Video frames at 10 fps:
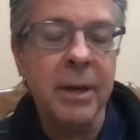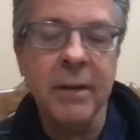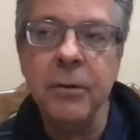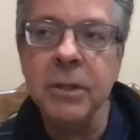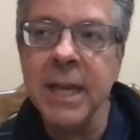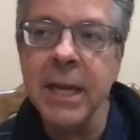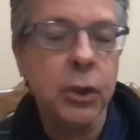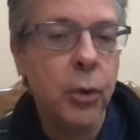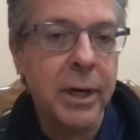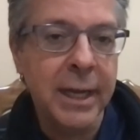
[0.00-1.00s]
but if you take
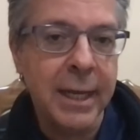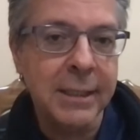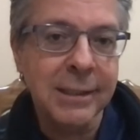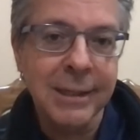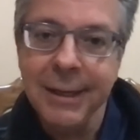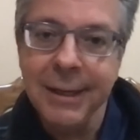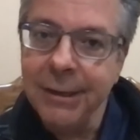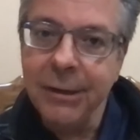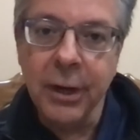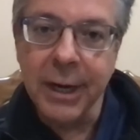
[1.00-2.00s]
shortcuts
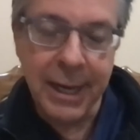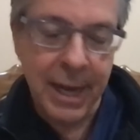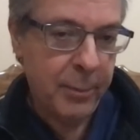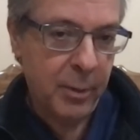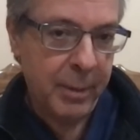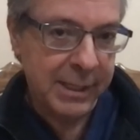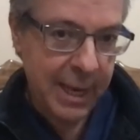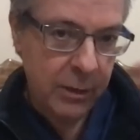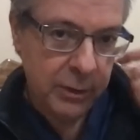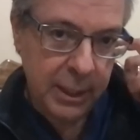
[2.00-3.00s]
you're going to compromise
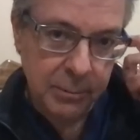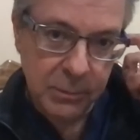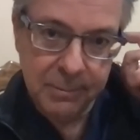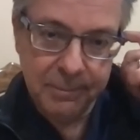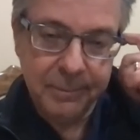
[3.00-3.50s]
outcomes